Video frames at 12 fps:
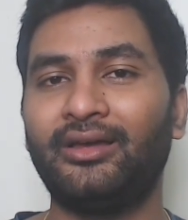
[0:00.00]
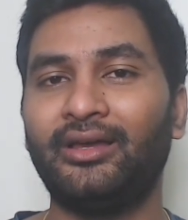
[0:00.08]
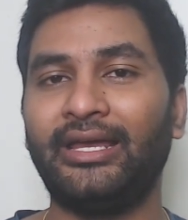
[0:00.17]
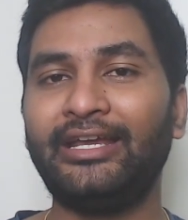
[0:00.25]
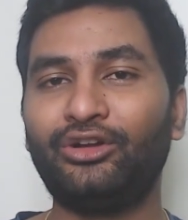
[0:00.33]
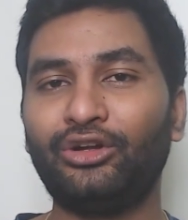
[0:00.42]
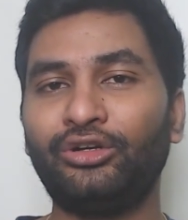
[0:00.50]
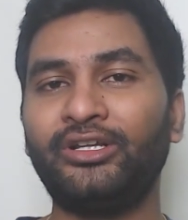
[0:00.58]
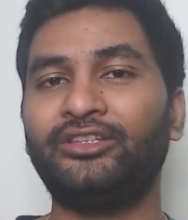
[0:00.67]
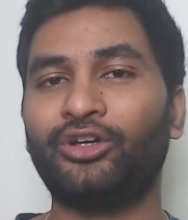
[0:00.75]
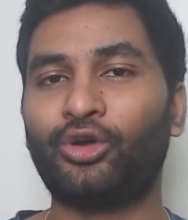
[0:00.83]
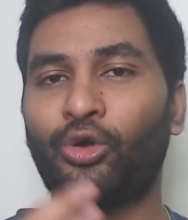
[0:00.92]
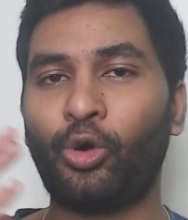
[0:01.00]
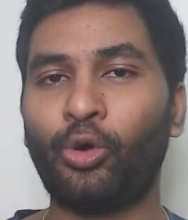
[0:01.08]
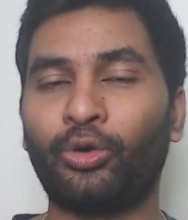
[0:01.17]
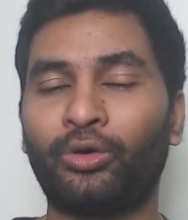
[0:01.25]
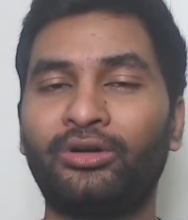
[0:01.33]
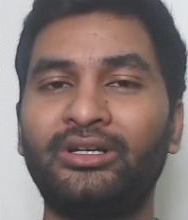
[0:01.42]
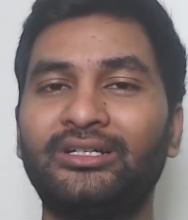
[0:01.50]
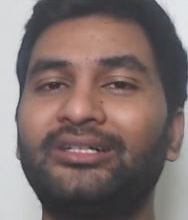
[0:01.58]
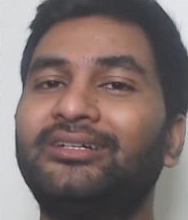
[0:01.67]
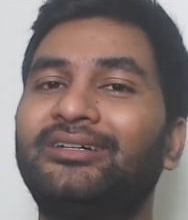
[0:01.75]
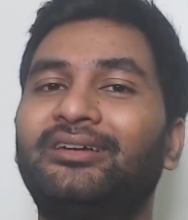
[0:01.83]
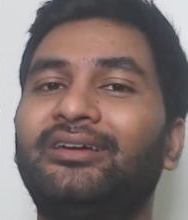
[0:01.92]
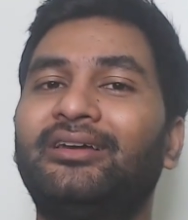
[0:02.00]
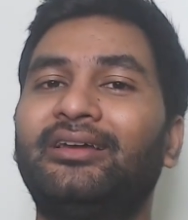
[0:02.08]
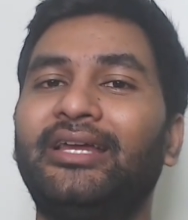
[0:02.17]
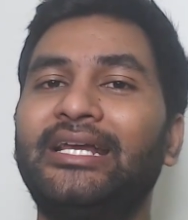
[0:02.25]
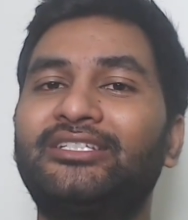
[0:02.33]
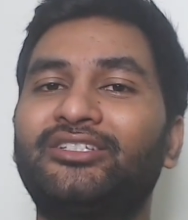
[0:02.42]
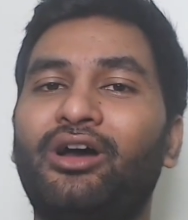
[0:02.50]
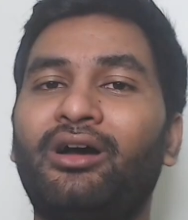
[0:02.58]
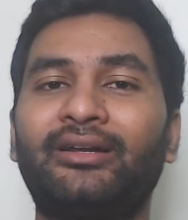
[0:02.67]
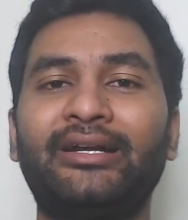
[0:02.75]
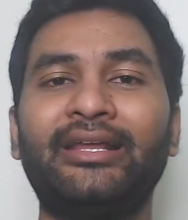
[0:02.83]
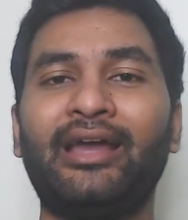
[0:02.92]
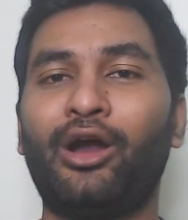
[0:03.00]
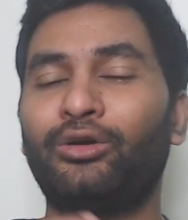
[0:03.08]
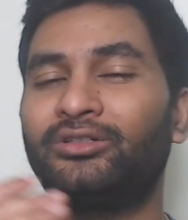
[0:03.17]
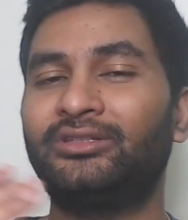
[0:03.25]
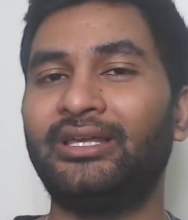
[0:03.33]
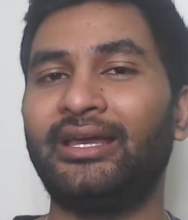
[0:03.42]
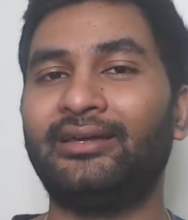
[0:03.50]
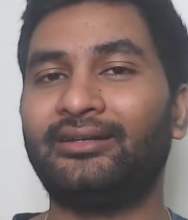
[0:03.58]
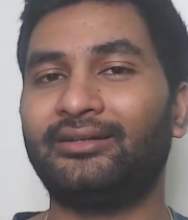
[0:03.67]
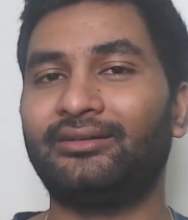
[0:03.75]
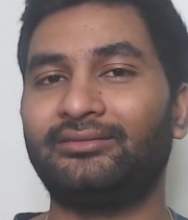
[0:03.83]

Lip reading: including the code, is already out there,